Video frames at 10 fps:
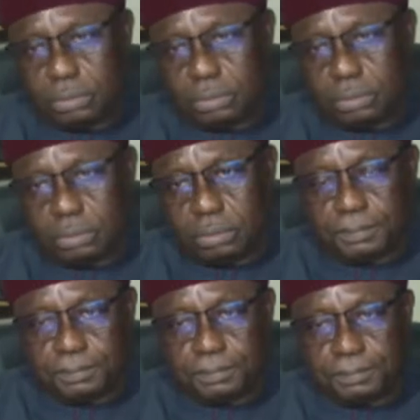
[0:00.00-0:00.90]

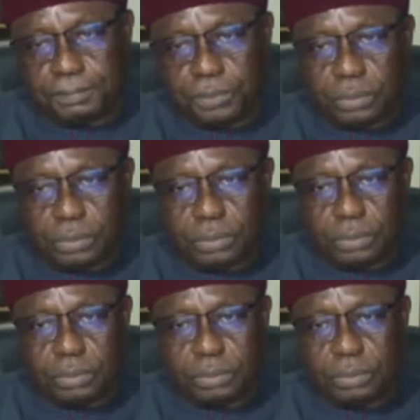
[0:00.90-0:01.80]

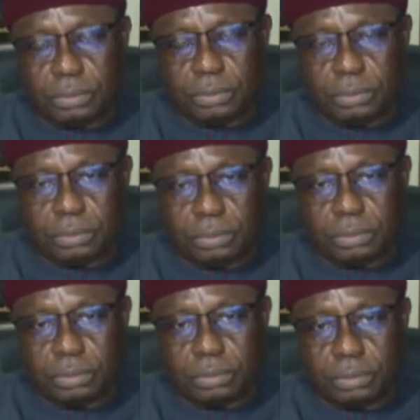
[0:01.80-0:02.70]

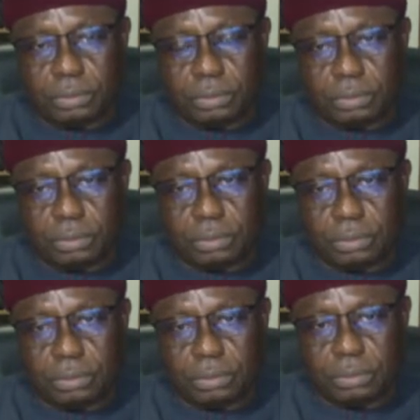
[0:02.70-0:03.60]

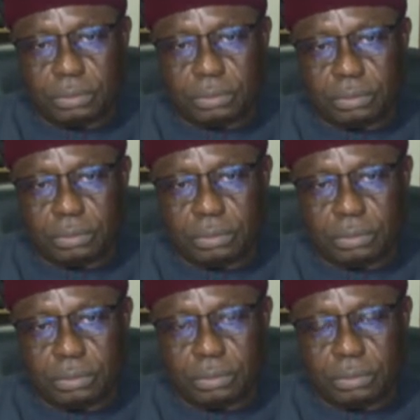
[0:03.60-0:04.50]

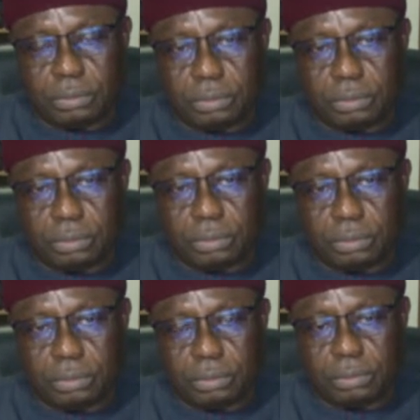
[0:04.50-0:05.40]

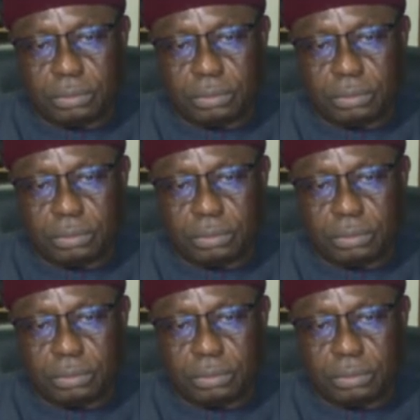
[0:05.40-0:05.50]
No words are spoken by the person on screen.